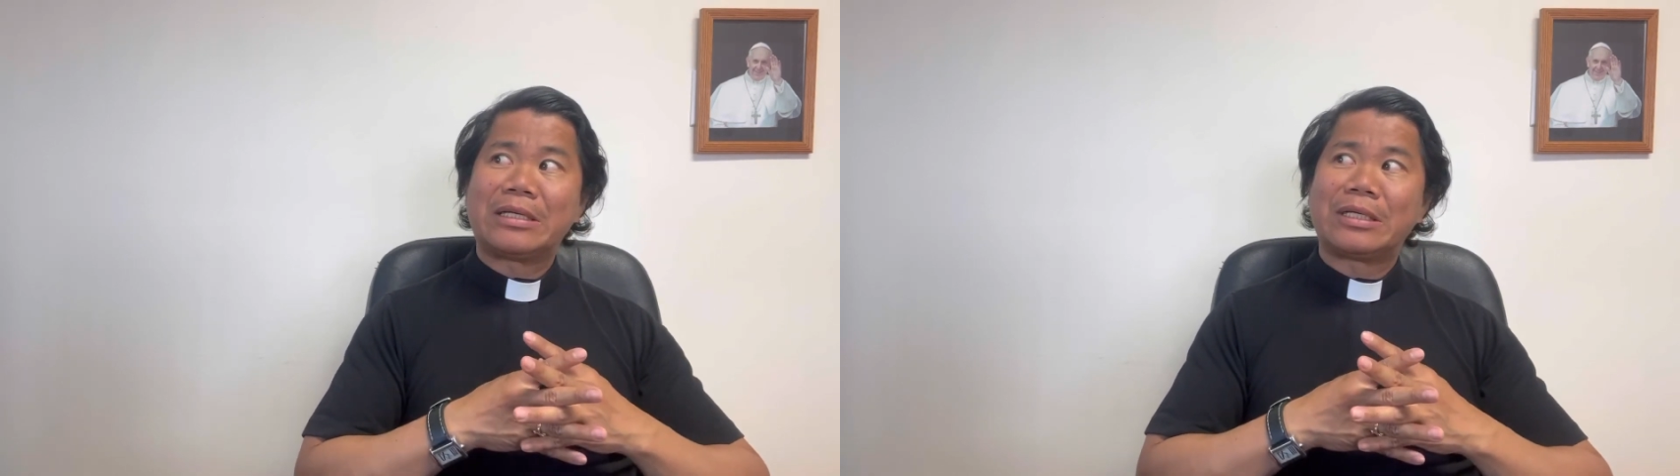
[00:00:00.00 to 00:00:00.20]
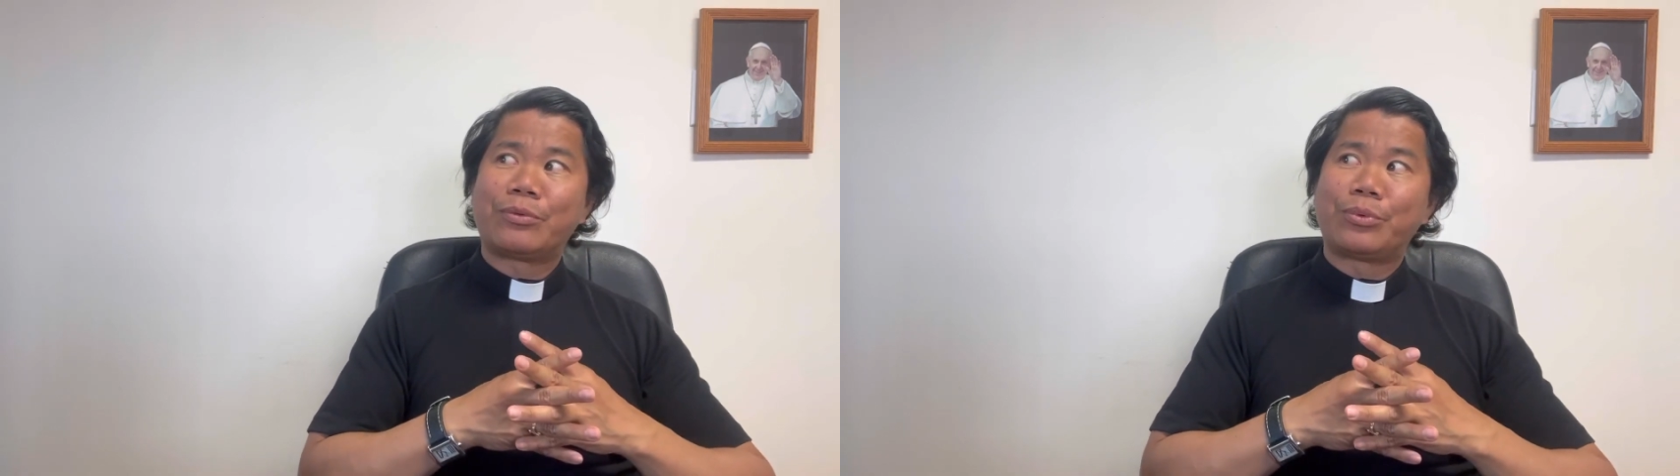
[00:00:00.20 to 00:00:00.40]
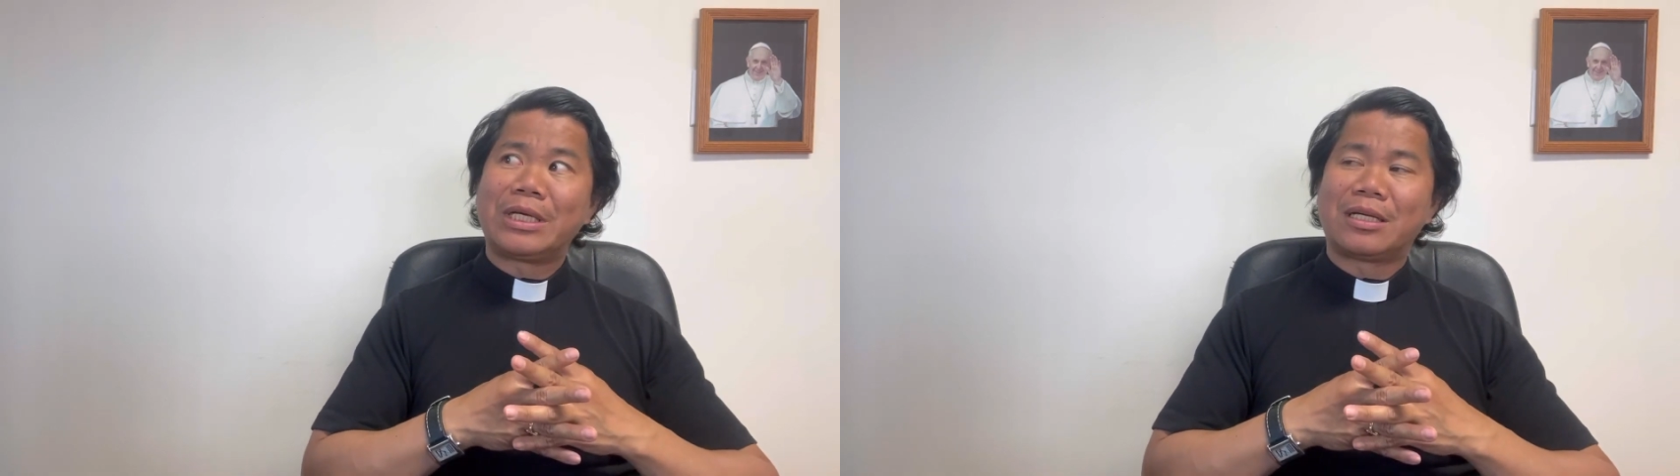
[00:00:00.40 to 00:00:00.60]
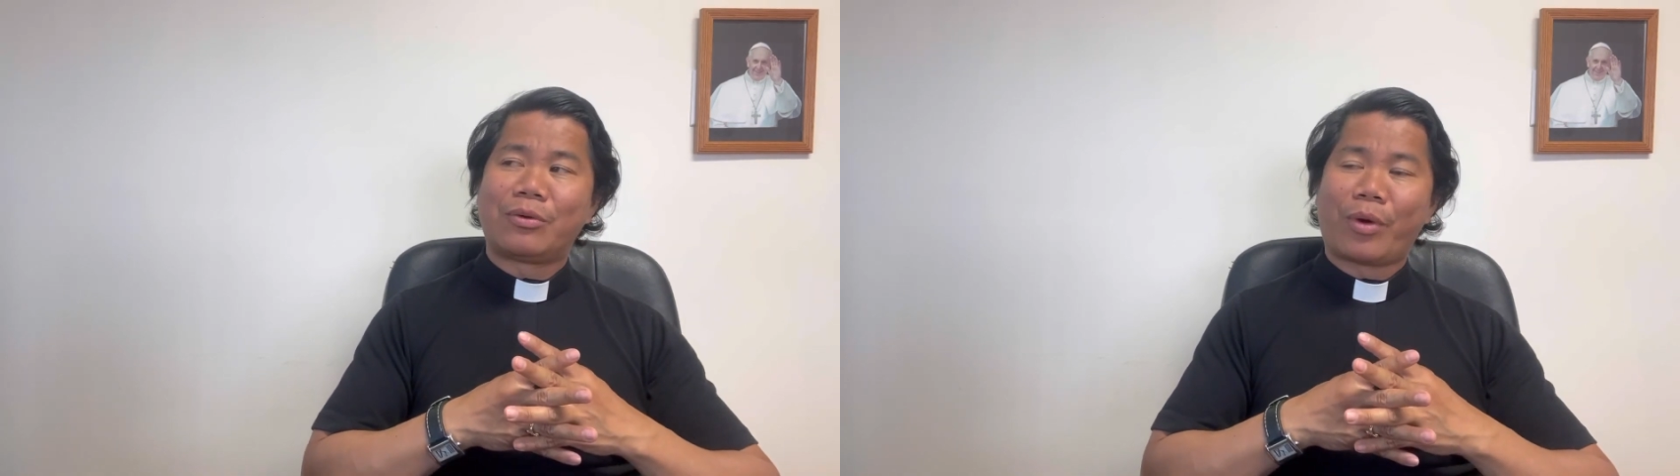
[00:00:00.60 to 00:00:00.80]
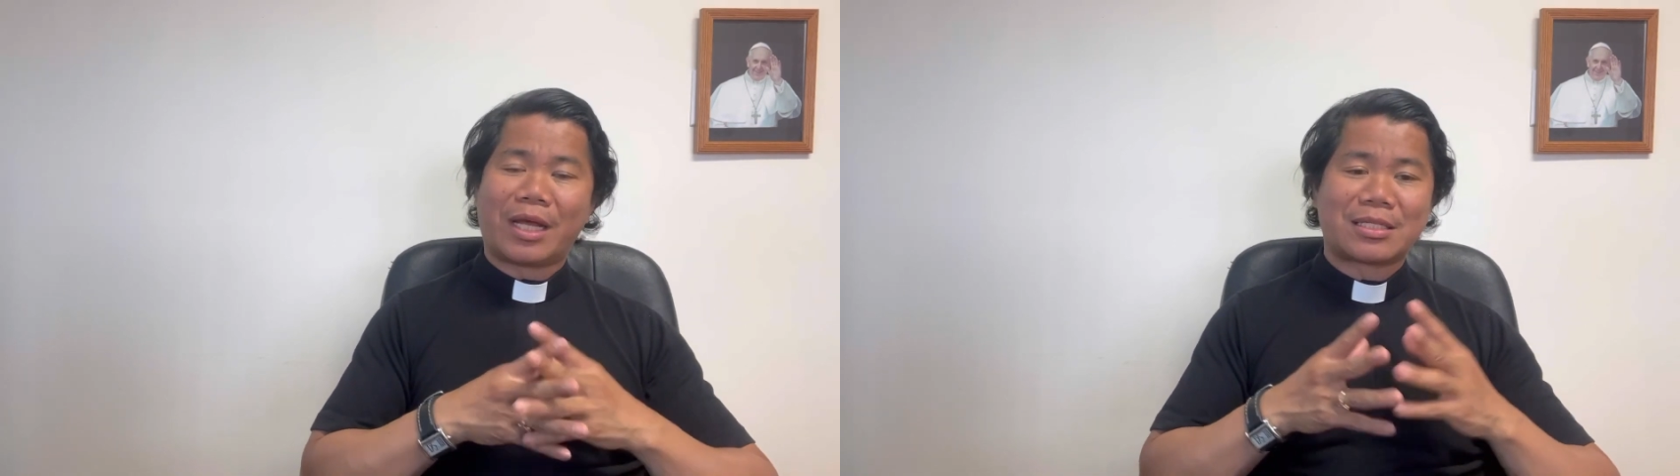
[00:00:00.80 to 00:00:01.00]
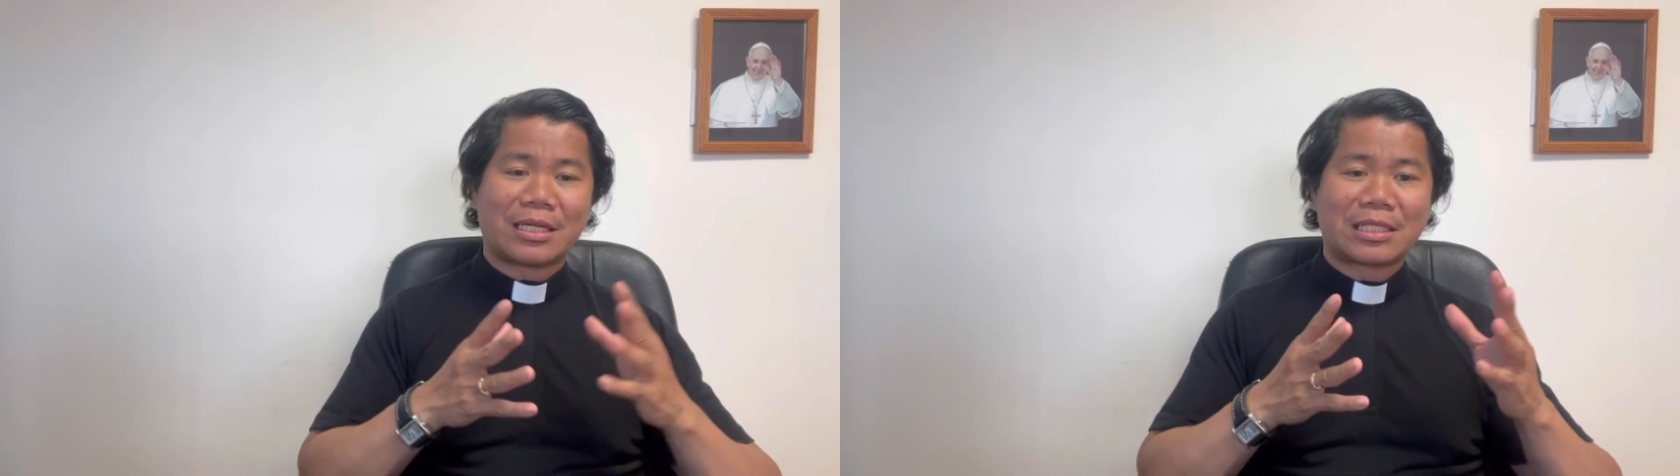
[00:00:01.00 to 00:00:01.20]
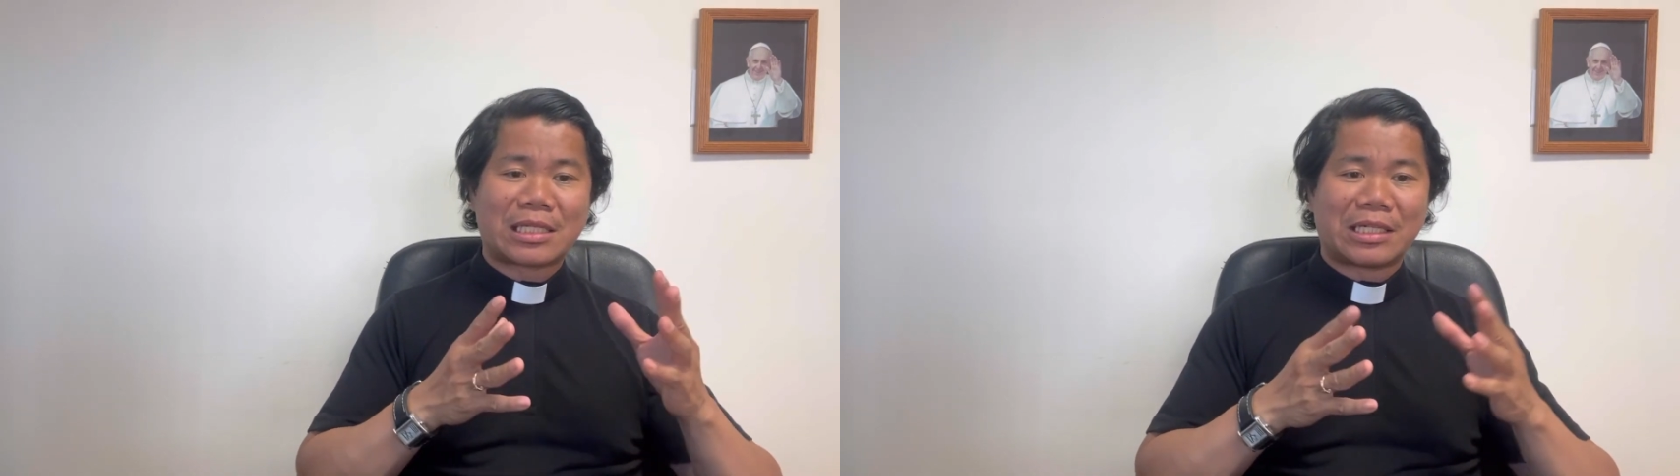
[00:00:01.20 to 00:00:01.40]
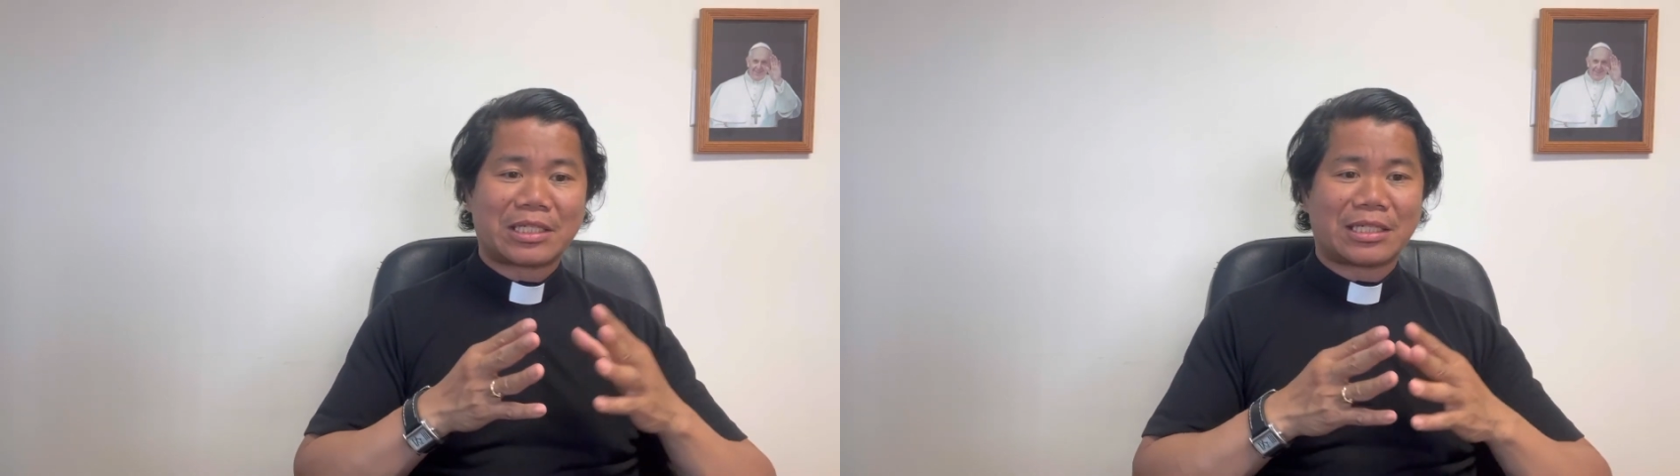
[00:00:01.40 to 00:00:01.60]
wicked ways and
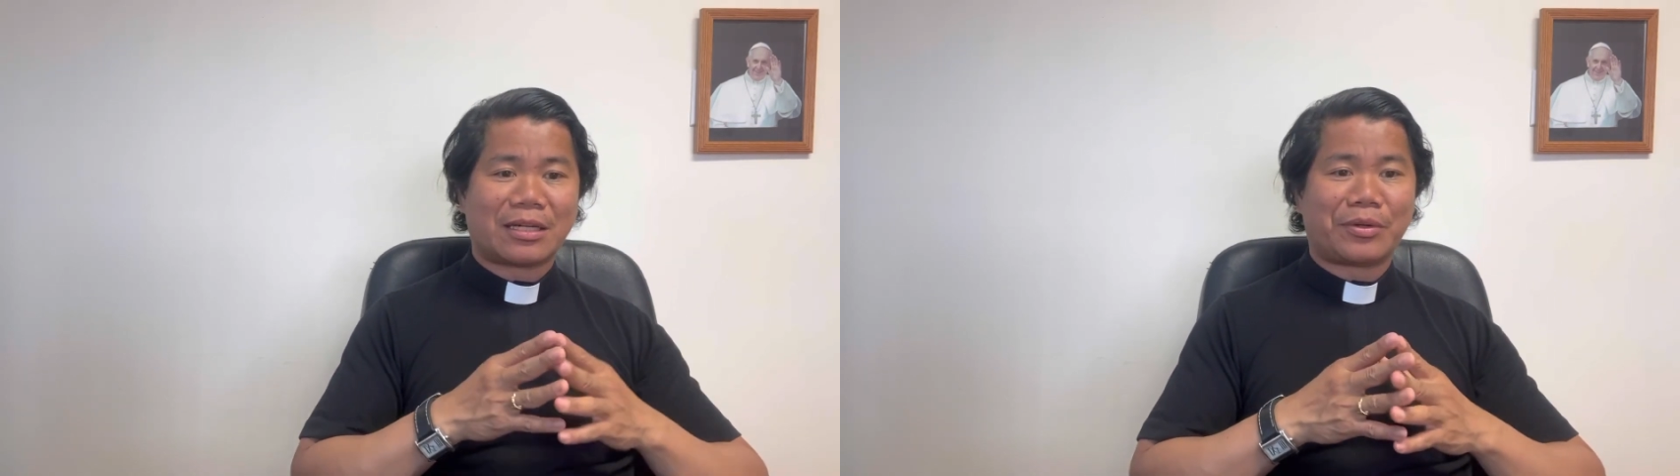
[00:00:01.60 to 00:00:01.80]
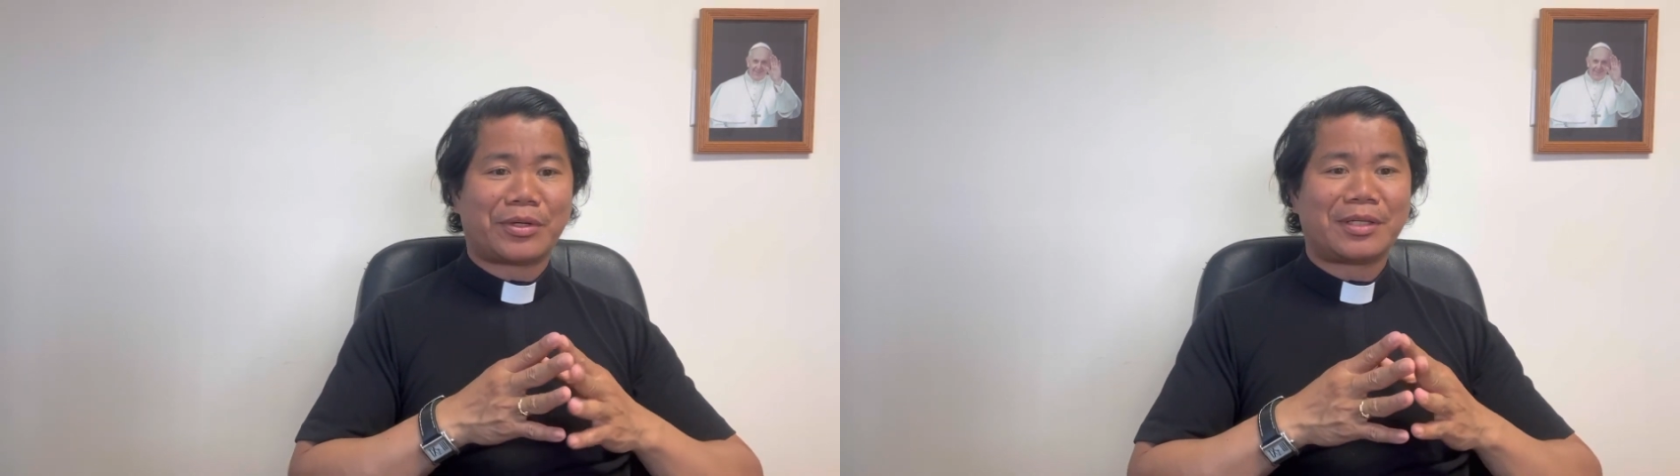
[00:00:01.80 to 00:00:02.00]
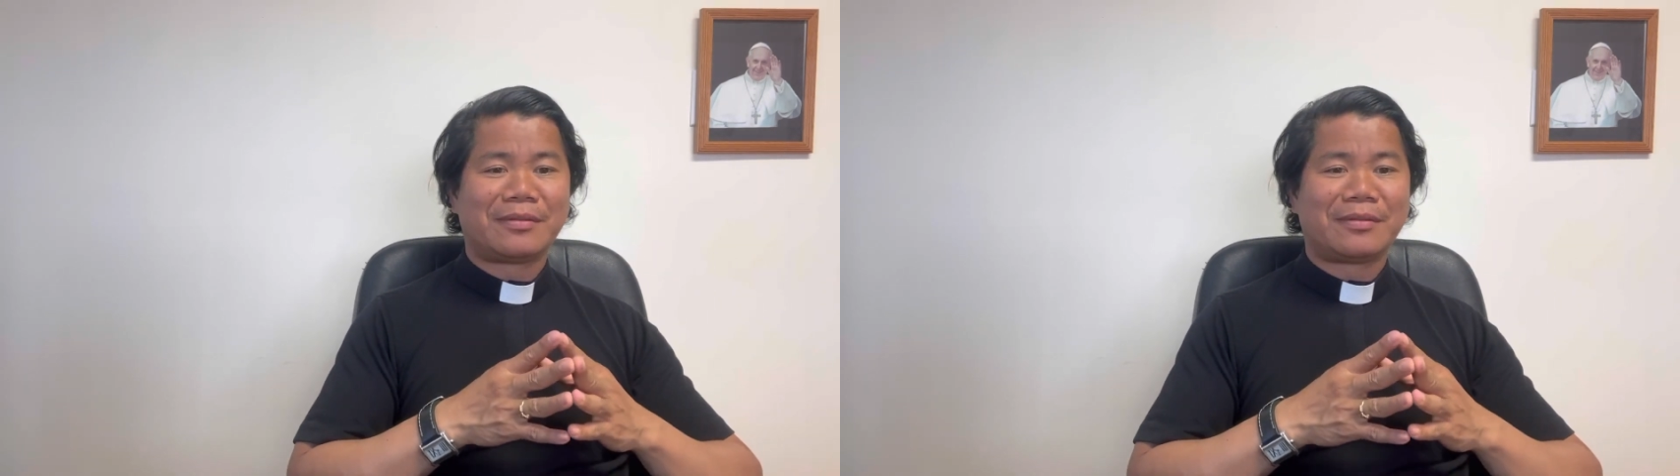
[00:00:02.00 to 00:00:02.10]
turn to the Lord.